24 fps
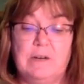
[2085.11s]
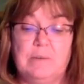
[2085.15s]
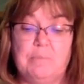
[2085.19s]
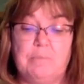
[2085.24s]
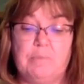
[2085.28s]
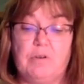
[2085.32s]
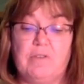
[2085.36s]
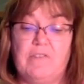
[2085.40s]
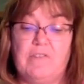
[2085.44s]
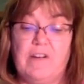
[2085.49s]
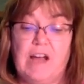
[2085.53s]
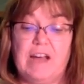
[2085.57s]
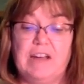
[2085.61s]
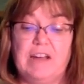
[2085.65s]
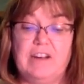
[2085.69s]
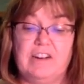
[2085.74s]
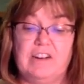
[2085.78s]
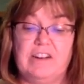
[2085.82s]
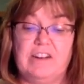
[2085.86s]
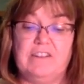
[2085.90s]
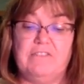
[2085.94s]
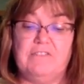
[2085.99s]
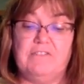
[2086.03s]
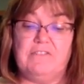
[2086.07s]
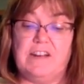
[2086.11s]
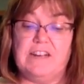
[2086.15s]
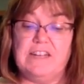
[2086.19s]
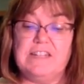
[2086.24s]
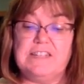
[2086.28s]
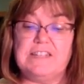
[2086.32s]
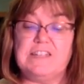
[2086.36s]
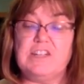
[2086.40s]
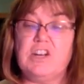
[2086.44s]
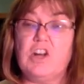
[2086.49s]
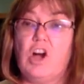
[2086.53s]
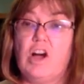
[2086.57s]
Provider
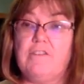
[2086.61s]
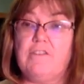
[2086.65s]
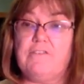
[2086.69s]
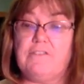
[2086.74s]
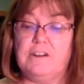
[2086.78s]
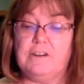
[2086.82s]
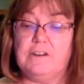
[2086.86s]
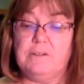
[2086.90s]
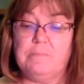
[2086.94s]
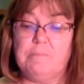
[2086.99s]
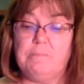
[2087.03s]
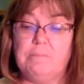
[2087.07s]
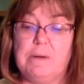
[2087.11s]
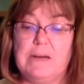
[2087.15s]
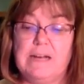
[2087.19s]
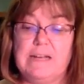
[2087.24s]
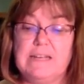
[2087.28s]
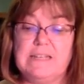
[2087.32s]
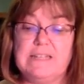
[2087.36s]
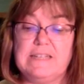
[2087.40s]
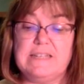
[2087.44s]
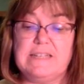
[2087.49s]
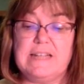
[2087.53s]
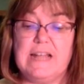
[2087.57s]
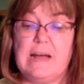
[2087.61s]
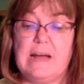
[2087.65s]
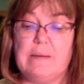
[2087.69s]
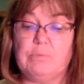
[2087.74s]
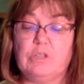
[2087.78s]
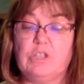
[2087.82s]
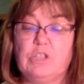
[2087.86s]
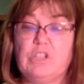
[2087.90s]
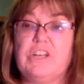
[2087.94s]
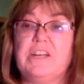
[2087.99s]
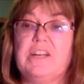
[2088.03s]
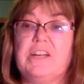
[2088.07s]
invites an offer by
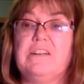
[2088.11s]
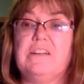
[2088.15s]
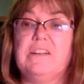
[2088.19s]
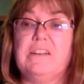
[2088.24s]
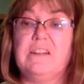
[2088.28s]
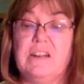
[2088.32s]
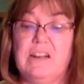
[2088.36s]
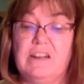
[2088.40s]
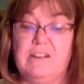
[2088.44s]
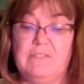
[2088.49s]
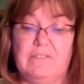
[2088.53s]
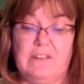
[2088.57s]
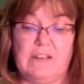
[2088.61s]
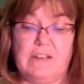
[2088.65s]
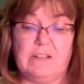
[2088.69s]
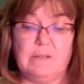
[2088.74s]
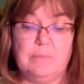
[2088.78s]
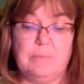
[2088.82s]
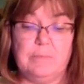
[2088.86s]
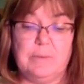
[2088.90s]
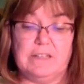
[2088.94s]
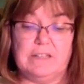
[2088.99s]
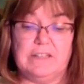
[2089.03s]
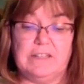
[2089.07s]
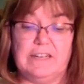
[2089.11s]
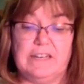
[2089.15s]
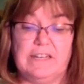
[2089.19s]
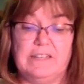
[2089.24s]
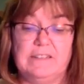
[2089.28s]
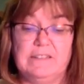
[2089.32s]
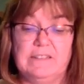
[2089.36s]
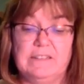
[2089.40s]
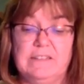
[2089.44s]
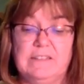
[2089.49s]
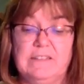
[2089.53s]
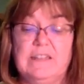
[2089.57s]
establishing availability.